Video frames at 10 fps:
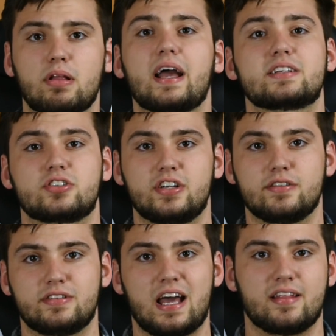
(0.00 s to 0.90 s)
Black screen
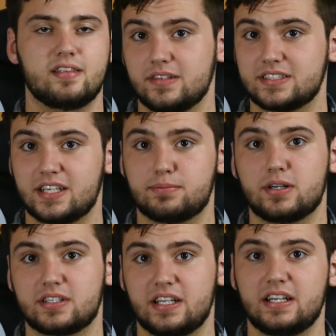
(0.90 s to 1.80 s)
of death. Let's get it
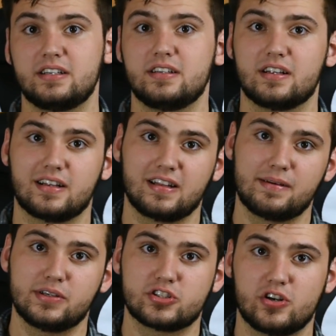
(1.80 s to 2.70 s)
plugged in and
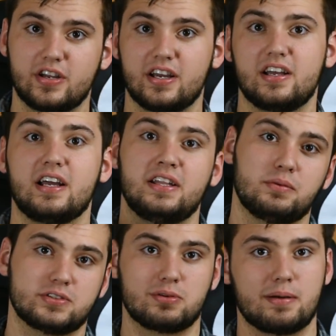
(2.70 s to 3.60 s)
let me show you, and then
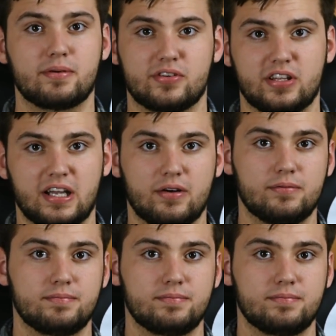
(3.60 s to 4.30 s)
we'll swap everything out.